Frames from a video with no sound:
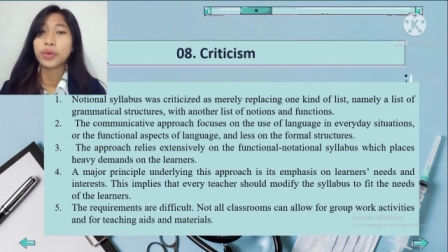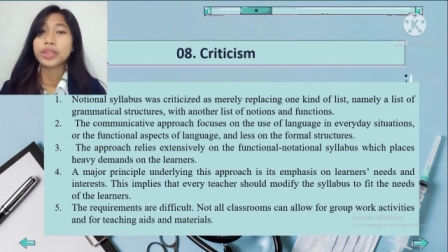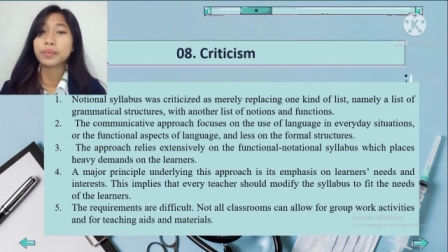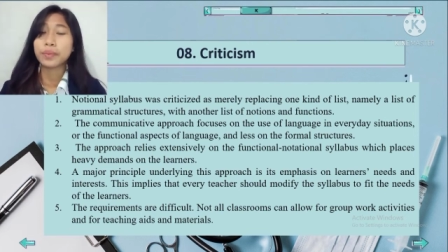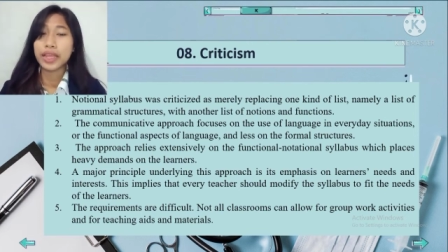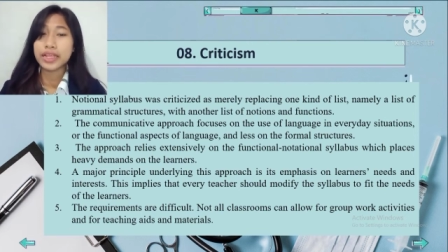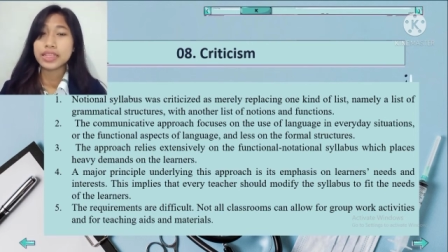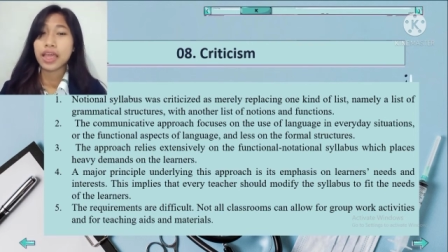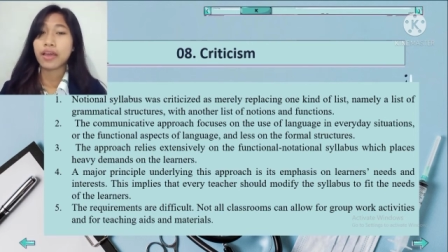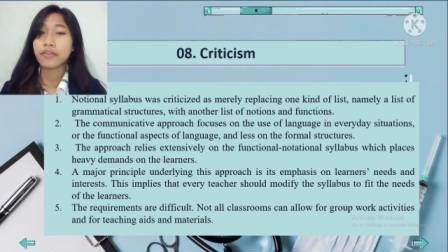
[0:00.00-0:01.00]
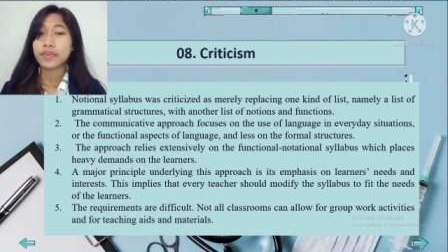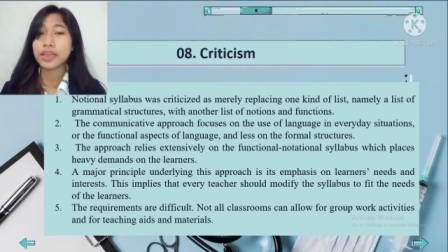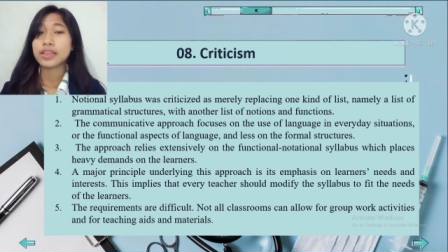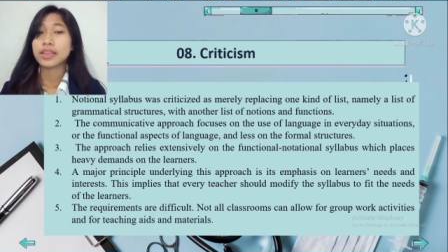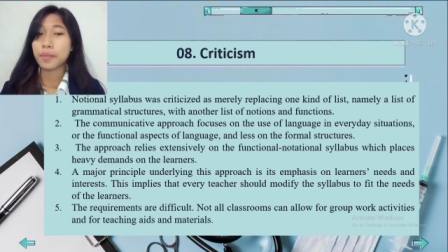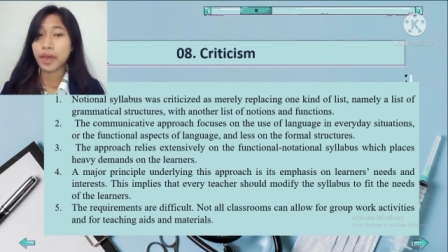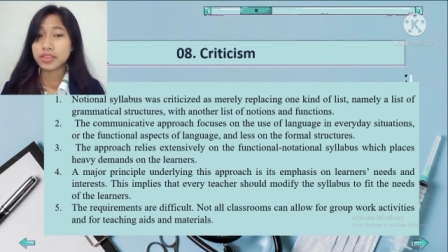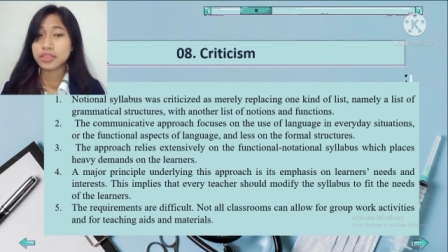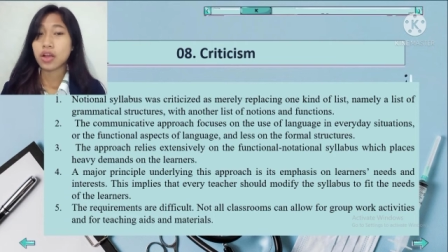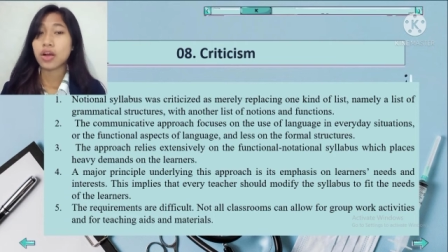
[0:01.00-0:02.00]
which placed heavy
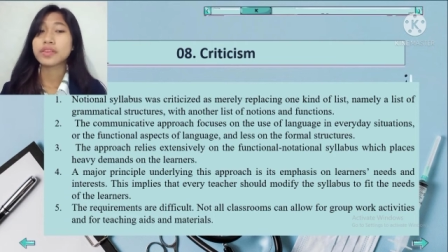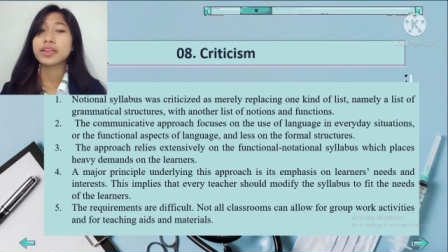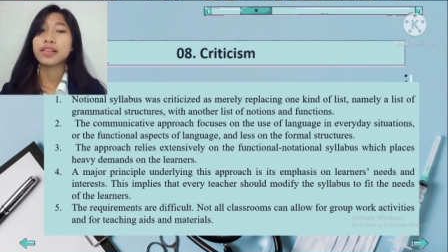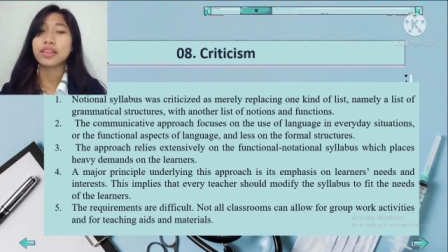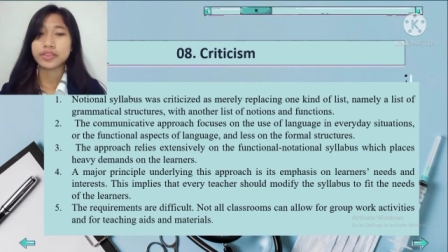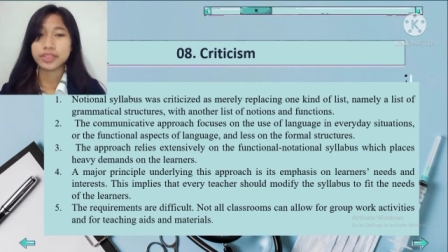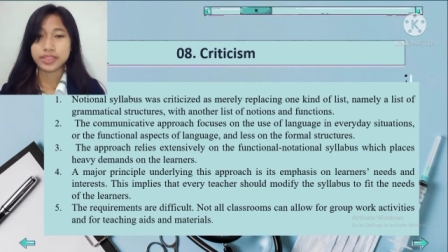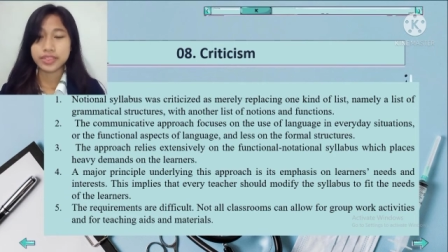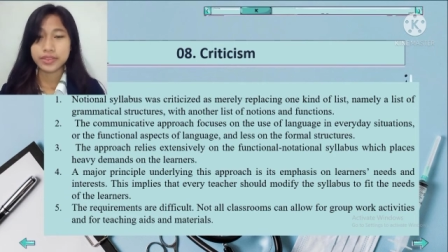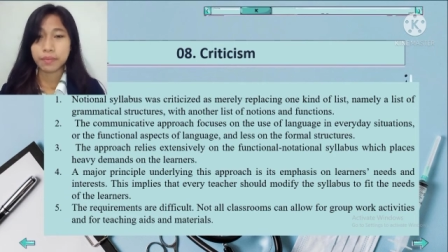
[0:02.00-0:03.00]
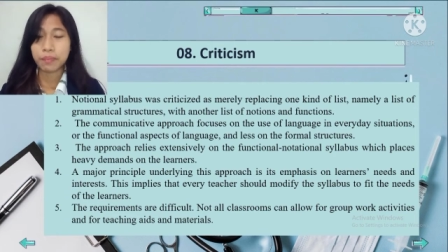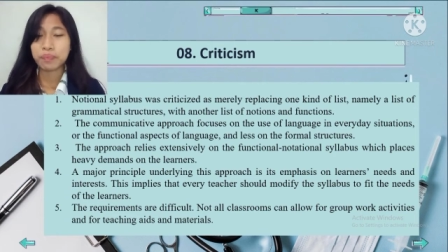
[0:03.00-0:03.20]
demands on the learners.